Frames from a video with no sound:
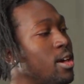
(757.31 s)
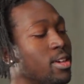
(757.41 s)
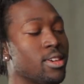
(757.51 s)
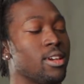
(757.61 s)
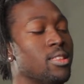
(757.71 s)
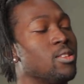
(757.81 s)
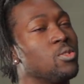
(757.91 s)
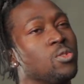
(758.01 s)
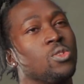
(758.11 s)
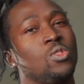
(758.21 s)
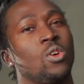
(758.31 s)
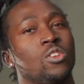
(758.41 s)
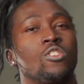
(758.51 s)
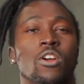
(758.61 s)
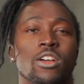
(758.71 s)
Again, do
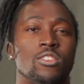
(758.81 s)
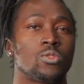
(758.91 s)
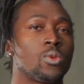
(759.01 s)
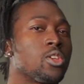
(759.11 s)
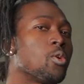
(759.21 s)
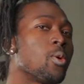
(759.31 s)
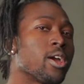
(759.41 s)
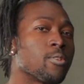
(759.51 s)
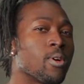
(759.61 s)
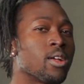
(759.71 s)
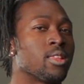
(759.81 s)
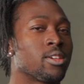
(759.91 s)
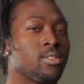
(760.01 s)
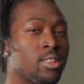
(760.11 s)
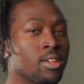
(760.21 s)
not try and swing your way around
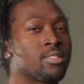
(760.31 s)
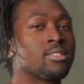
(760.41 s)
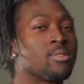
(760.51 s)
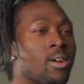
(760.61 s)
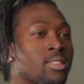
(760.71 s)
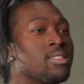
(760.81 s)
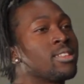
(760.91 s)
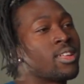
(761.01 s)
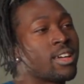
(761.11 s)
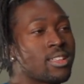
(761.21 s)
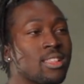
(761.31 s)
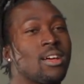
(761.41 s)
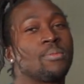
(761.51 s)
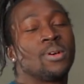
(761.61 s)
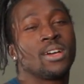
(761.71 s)
like you're dancing around in the
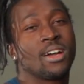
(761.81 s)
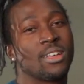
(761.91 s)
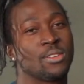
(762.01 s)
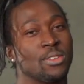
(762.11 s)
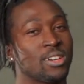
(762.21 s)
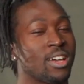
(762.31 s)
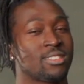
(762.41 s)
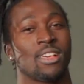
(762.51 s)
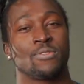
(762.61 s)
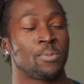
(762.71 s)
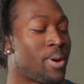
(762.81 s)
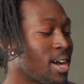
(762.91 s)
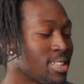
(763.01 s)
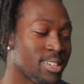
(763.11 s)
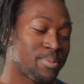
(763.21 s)
nightclub. I know you guys love to
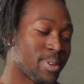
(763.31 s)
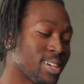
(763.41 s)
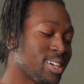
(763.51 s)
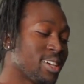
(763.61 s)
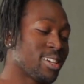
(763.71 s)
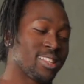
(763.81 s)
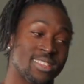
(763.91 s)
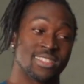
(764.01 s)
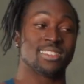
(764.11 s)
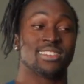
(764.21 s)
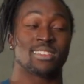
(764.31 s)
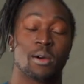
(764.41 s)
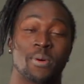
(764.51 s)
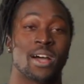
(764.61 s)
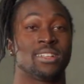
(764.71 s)
party, but this is our
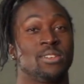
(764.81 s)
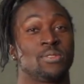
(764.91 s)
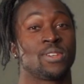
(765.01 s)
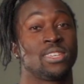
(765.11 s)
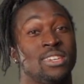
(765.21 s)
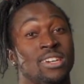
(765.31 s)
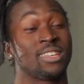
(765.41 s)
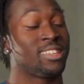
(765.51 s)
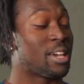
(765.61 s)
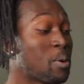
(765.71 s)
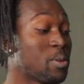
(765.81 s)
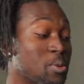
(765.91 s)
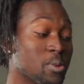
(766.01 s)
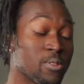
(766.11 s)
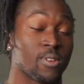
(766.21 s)
party over here, and here we
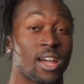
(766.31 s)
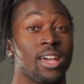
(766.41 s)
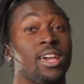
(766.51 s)
do it right.